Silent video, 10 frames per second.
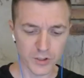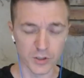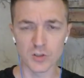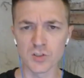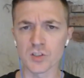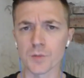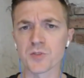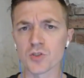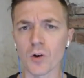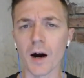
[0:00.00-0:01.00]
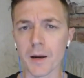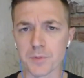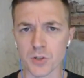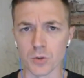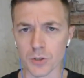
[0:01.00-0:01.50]
You subscribe
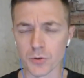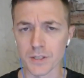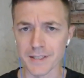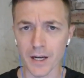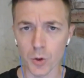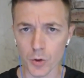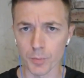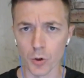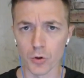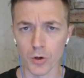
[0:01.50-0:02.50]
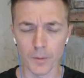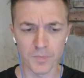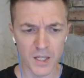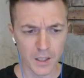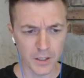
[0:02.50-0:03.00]
to it. You can download the program
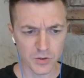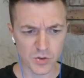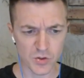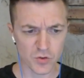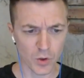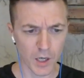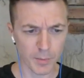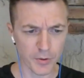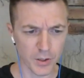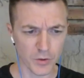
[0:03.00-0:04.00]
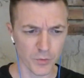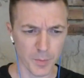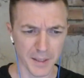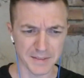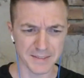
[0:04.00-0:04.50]
and you subscribe. I think it's for
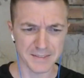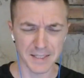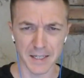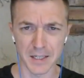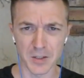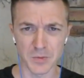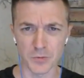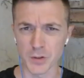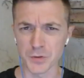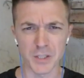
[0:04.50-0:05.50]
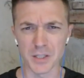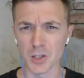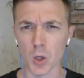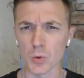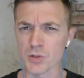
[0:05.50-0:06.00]
about $10,
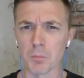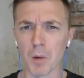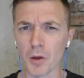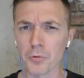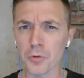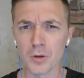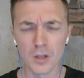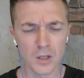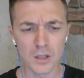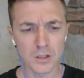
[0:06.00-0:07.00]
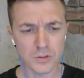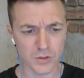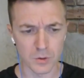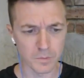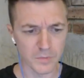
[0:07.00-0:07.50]
$15 a month.
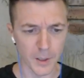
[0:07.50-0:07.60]
So, yeah.